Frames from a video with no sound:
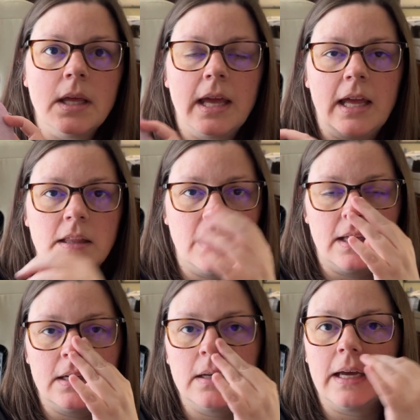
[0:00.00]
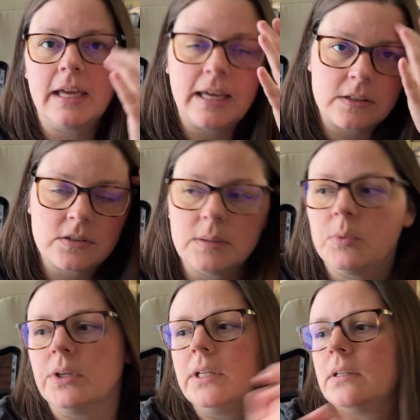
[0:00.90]
and then I actually
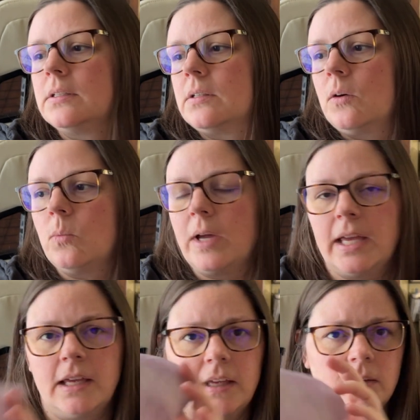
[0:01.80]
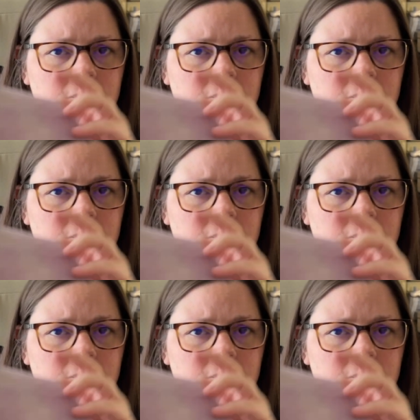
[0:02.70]
put it away